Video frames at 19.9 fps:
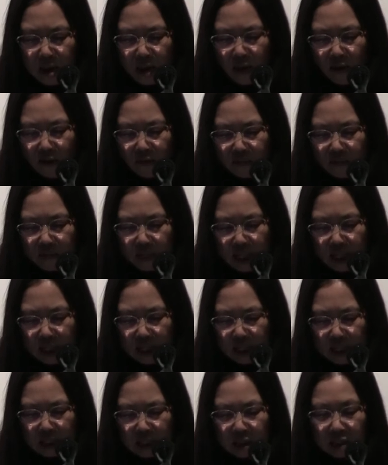of
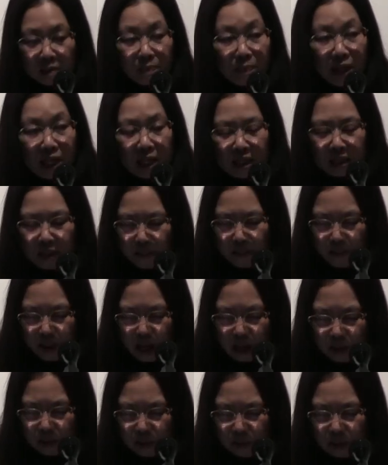merely speaking
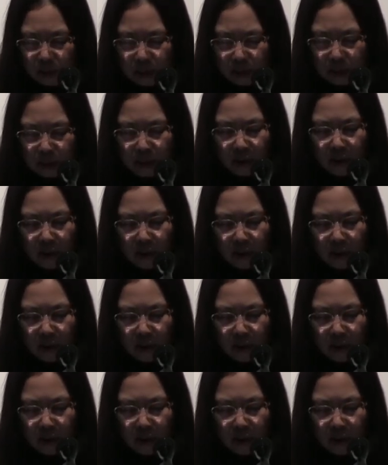about,